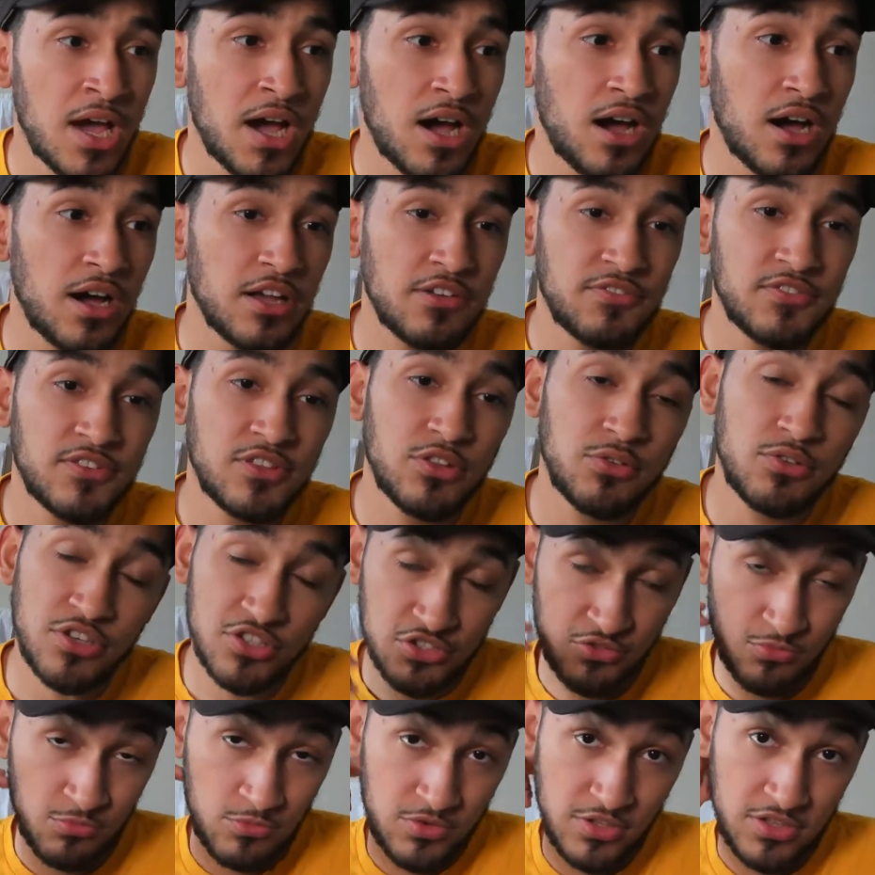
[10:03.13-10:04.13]
Even though he
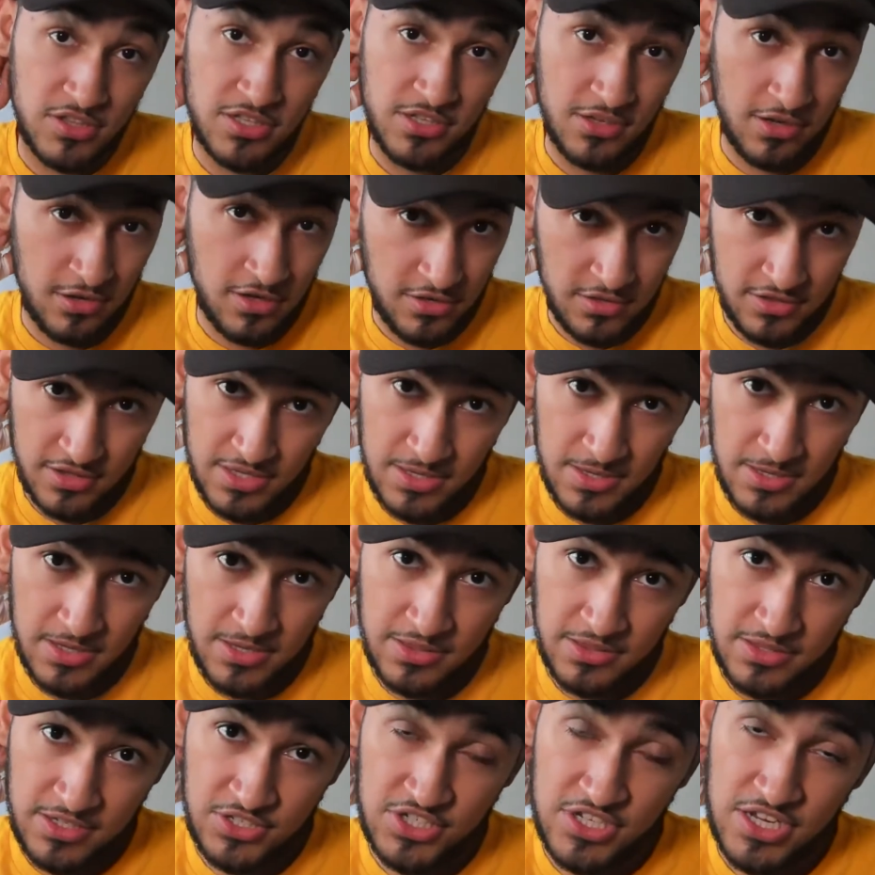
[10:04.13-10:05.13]
just won the
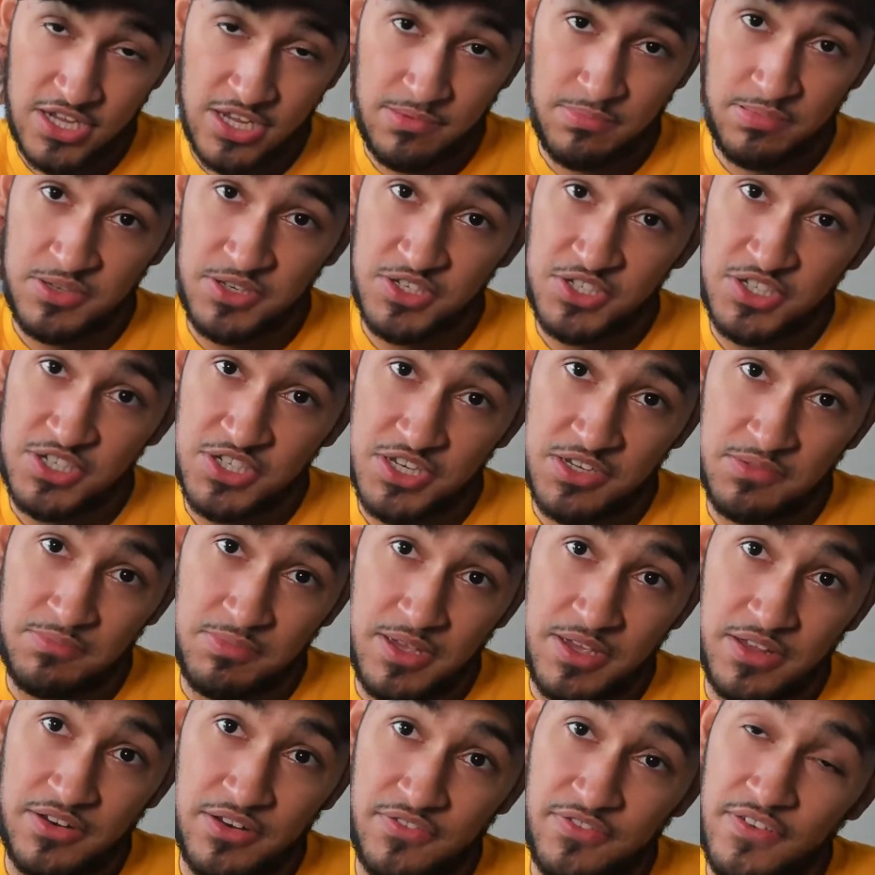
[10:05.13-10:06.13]
championship
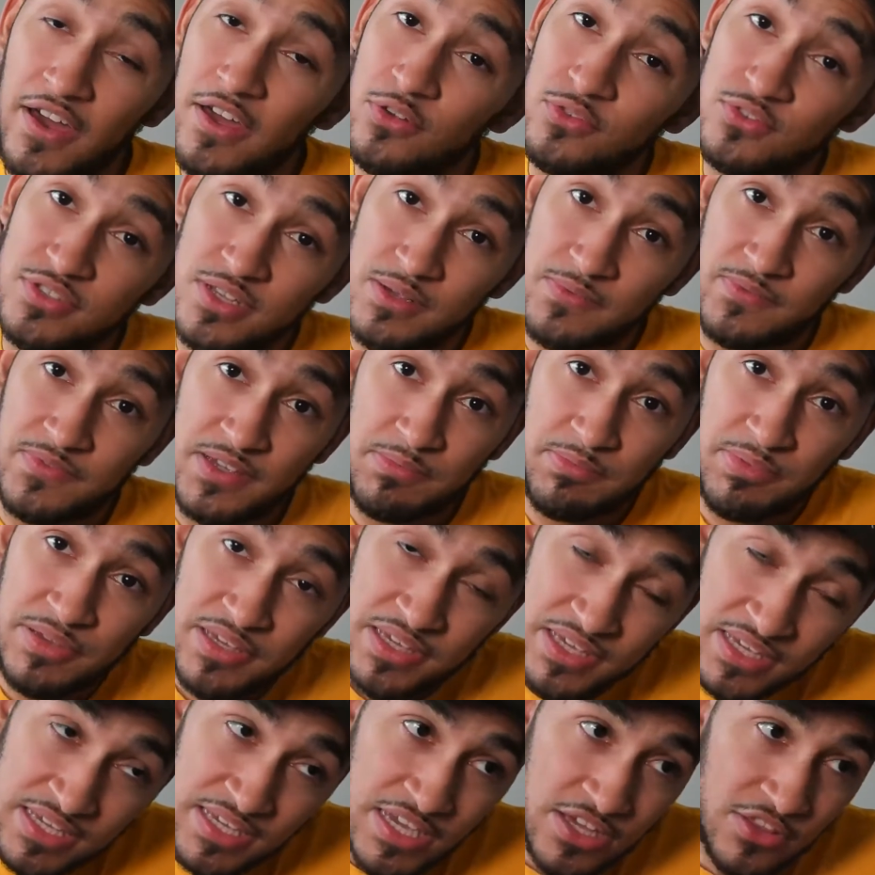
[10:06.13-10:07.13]
and the finals
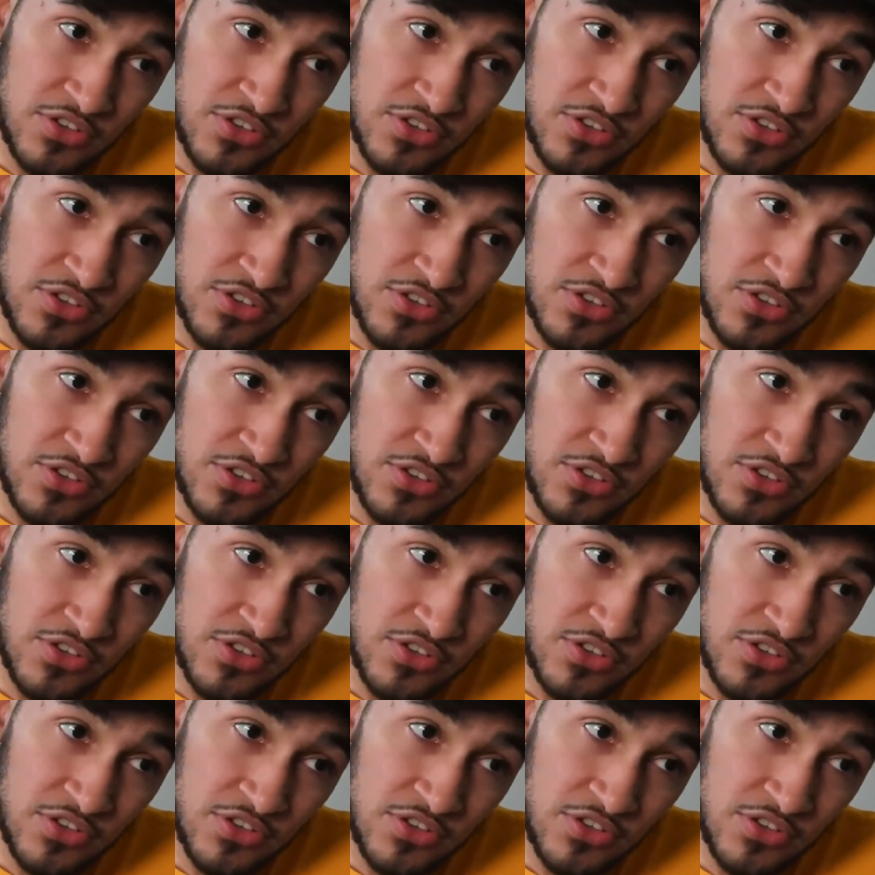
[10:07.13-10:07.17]
MVP,